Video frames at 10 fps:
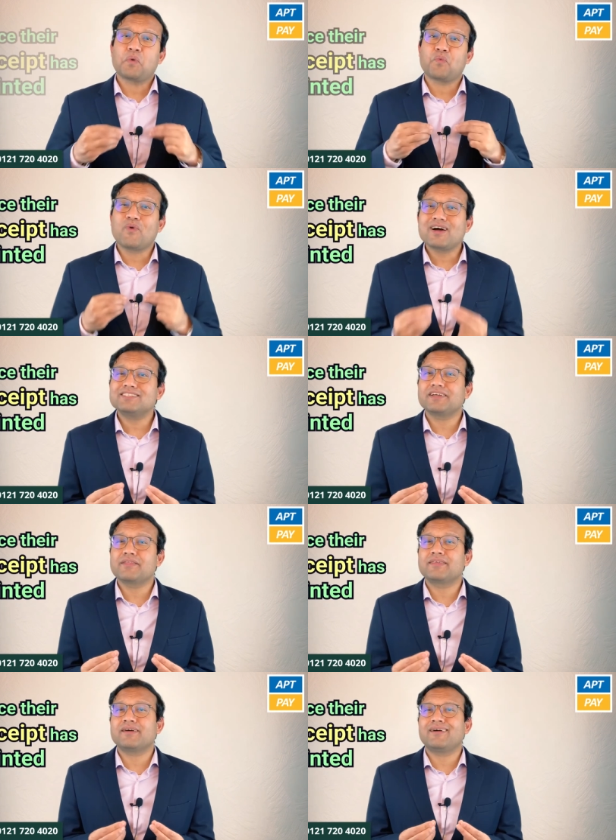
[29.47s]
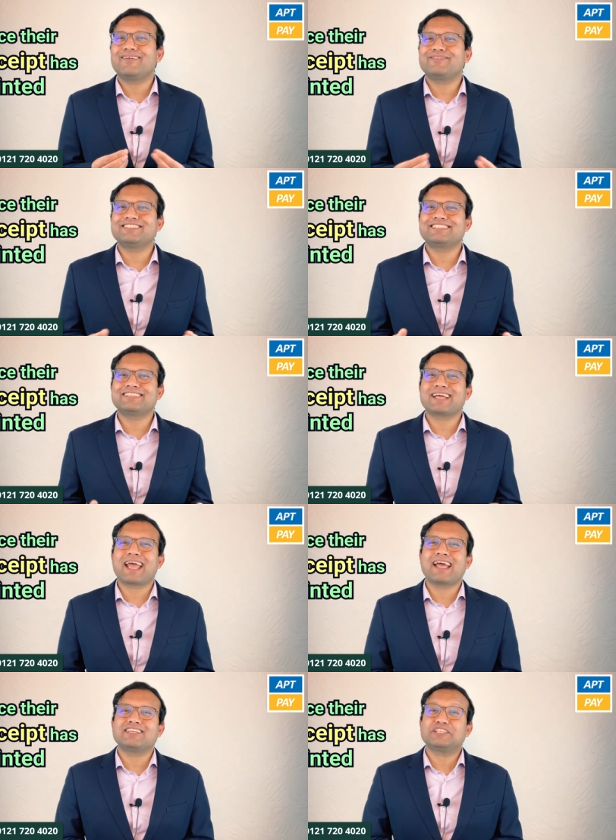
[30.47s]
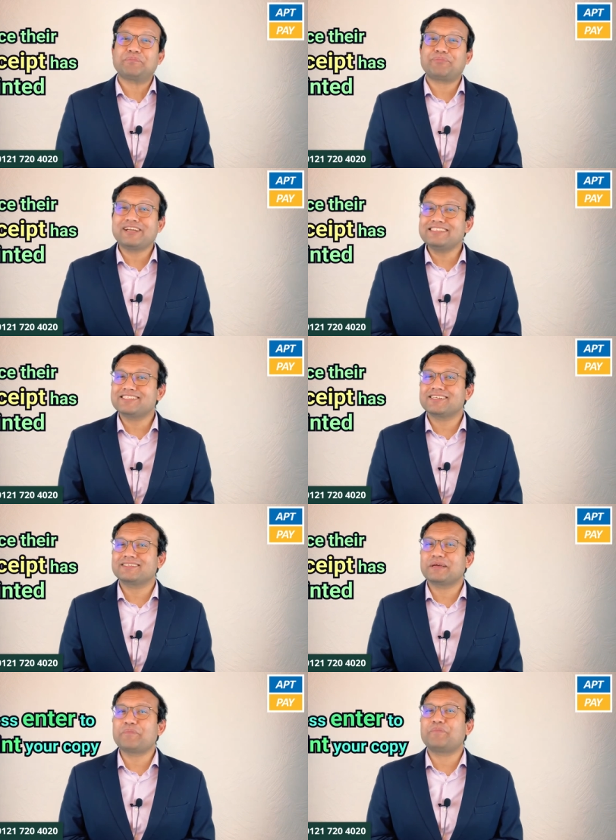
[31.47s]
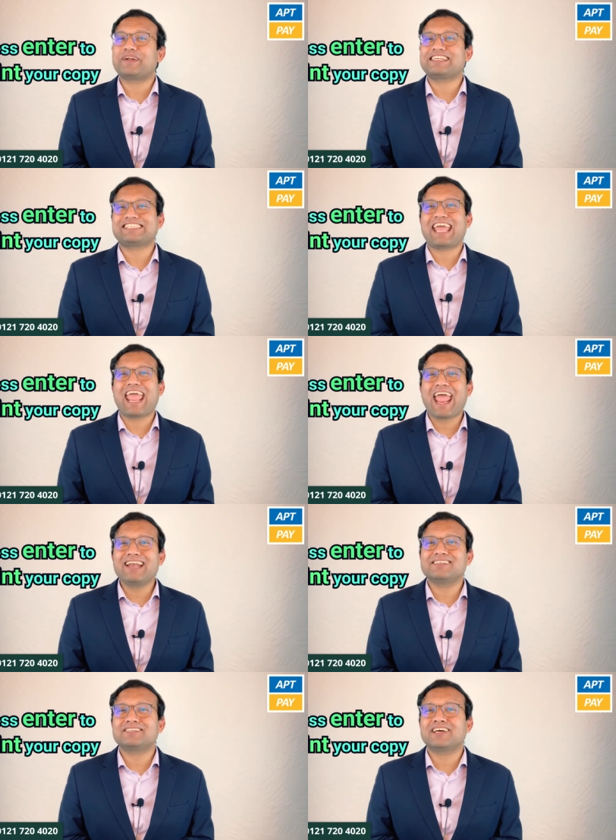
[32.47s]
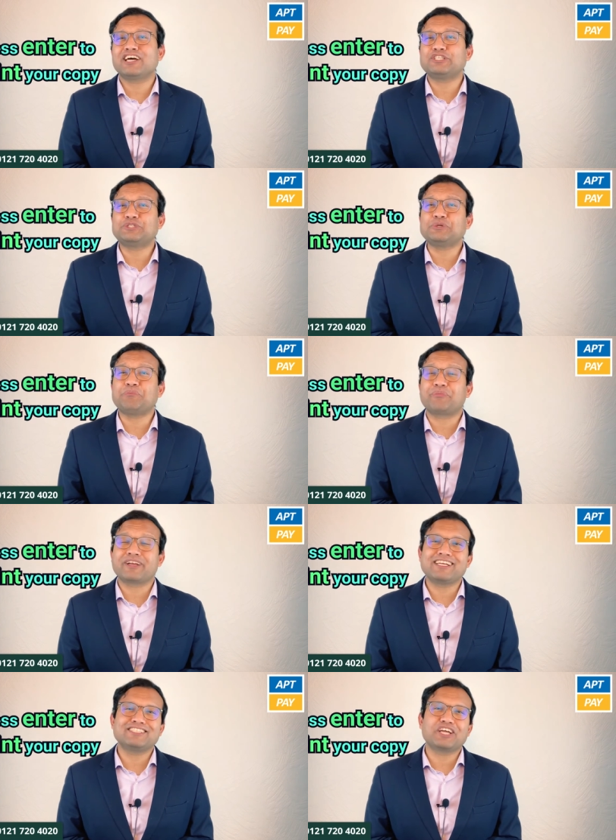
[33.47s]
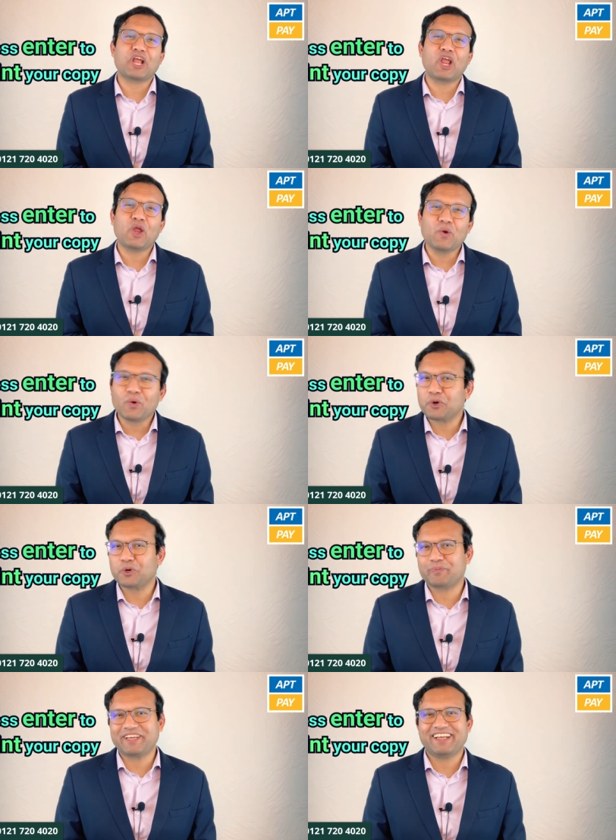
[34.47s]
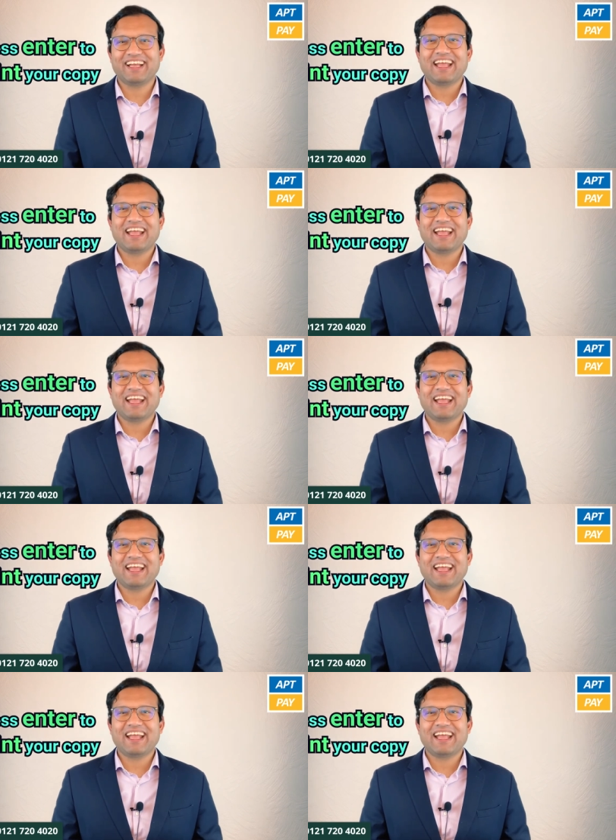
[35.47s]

Once the receipt has printed, press enter to print your copy.